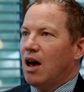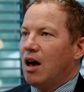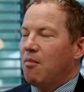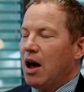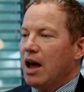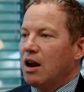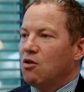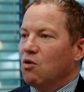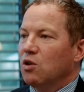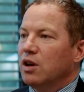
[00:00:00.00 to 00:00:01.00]
I had
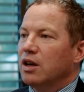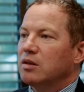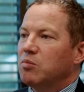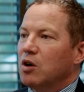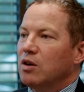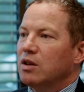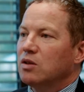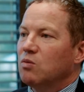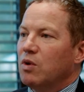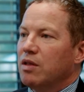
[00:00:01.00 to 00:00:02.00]
an early
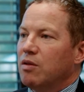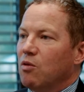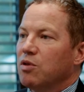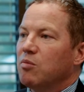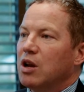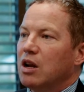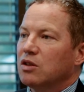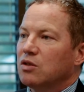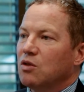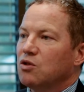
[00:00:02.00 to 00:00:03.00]
experience with orthopedic
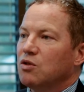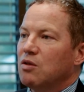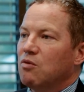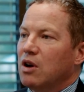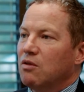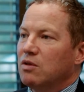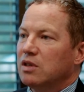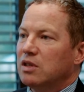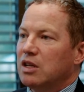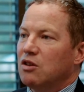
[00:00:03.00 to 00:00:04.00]
surgery. When I
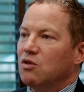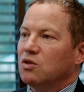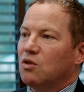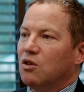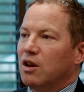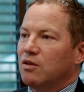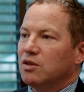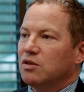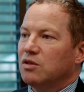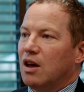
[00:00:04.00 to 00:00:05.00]
was 10 years old, I
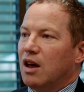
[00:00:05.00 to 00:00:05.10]
was